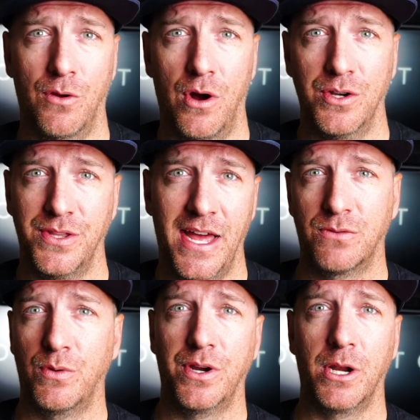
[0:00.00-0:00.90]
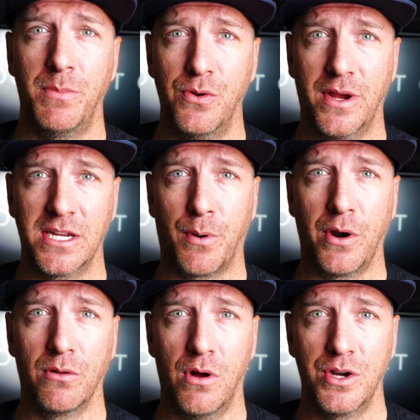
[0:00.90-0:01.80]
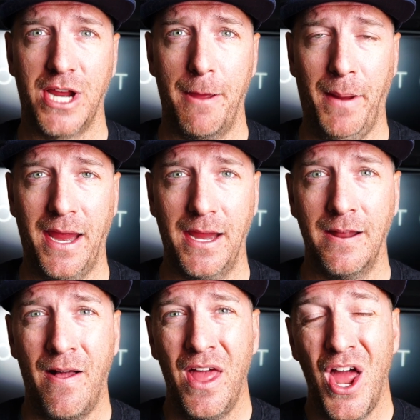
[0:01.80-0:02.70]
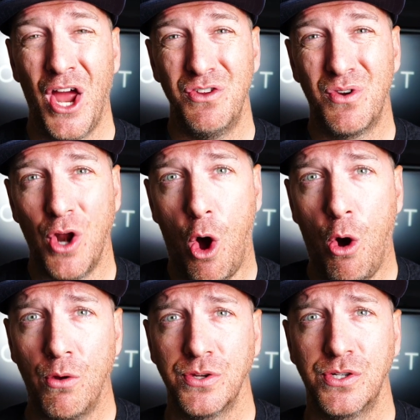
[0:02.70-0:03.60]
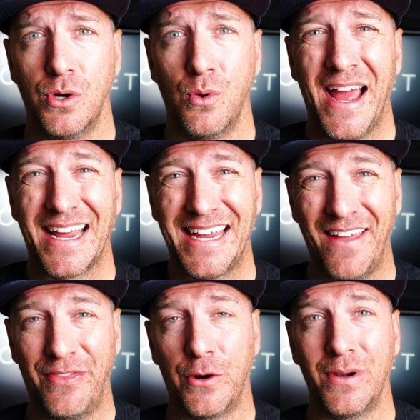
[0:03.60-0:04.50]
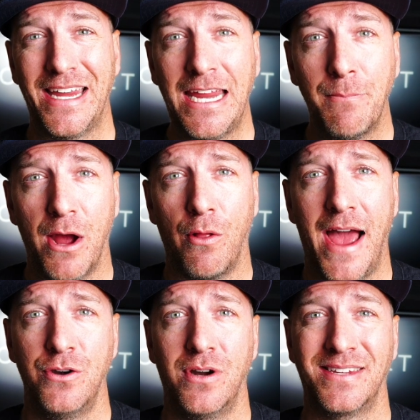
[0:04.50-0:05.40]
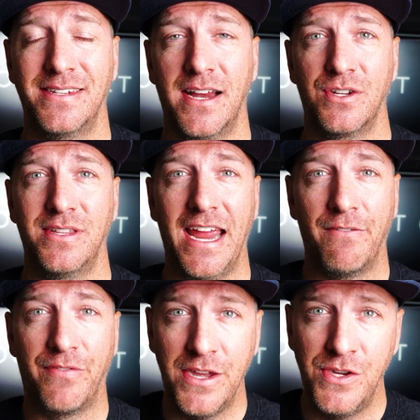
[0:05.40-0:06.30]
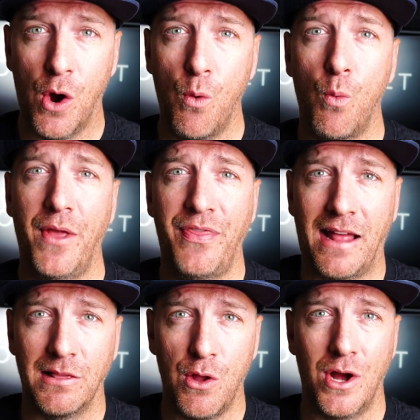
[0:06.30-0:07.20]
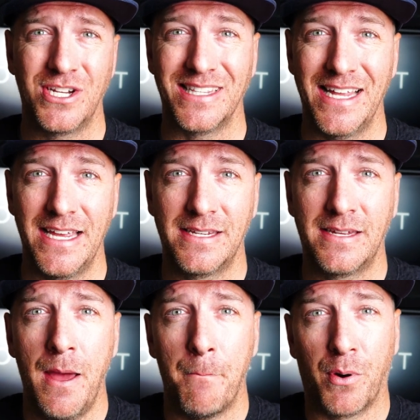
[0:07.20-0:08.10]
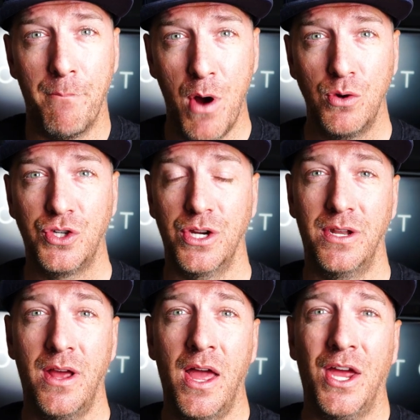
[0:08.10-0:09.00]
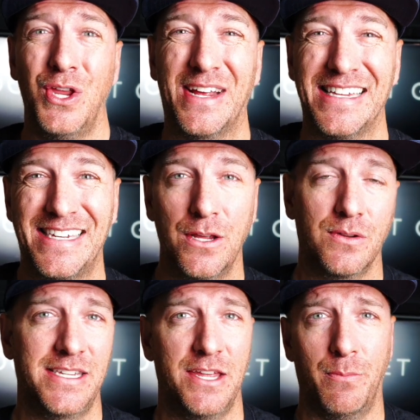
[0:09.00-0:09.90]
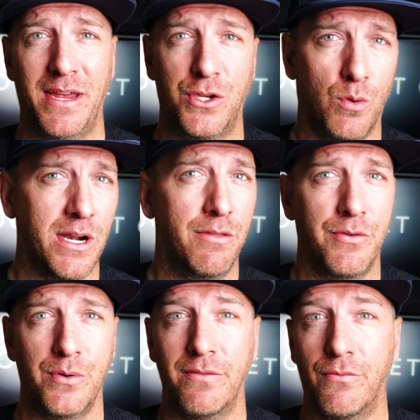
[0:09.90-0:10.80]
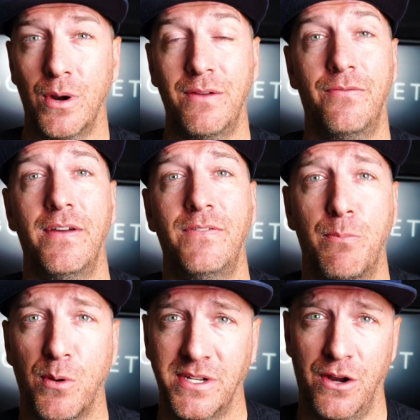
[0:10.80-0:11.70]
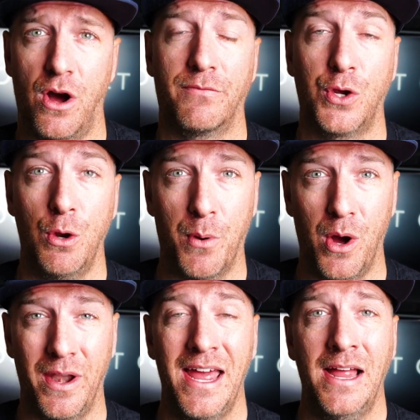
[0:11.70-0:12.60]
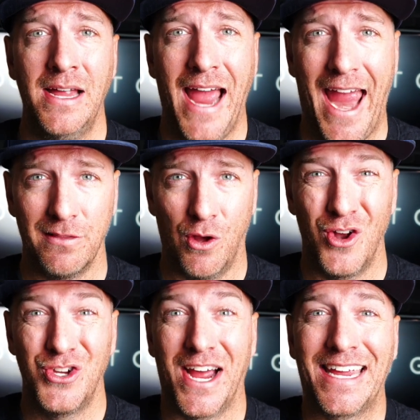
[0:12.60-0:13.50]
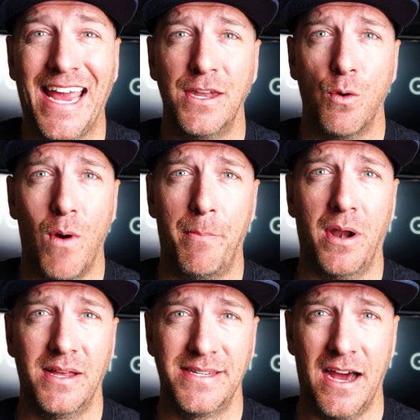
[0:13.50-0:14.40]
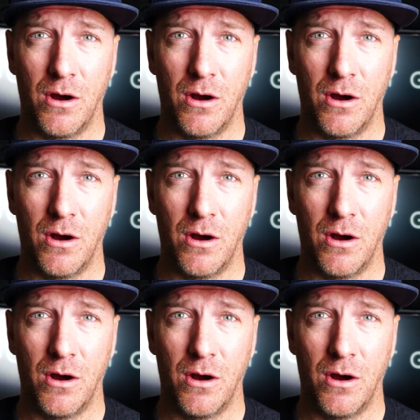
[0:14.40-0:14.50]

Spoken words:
launch, and that's what you're going to be doing as part of your launch campaign. You can also get their email address such that if they don't win that launch list promotion, you can still send them a 20, 30, 40, 50% off coupon at launch, again, to weaponize that